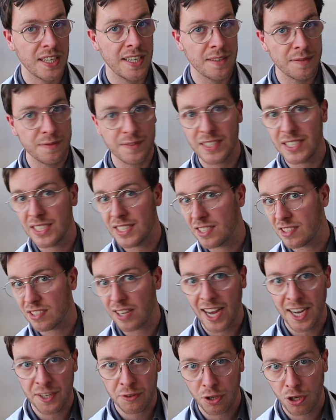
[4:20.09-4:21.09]
if these
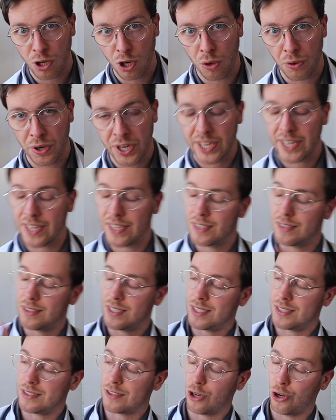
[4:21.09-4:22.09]
hydrochloroquine
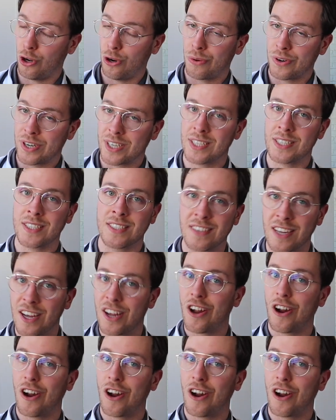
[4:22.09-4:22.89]
and chloroquine